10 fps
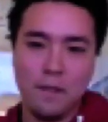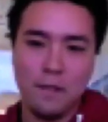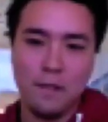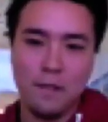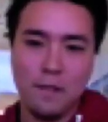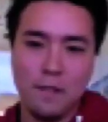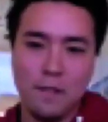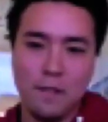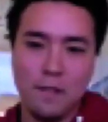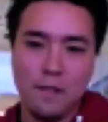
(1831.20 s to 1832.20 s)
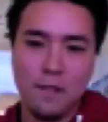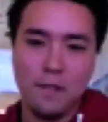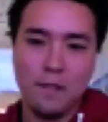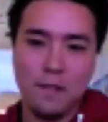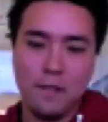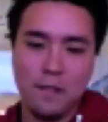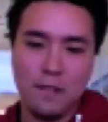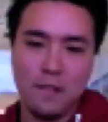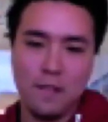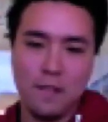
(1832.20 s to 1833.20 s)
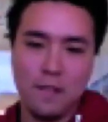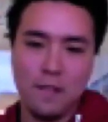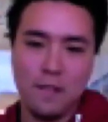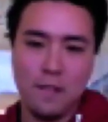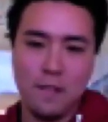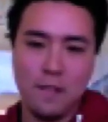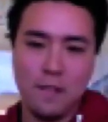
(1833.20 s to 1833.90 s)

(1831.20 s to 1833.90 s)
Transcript: (not speaking)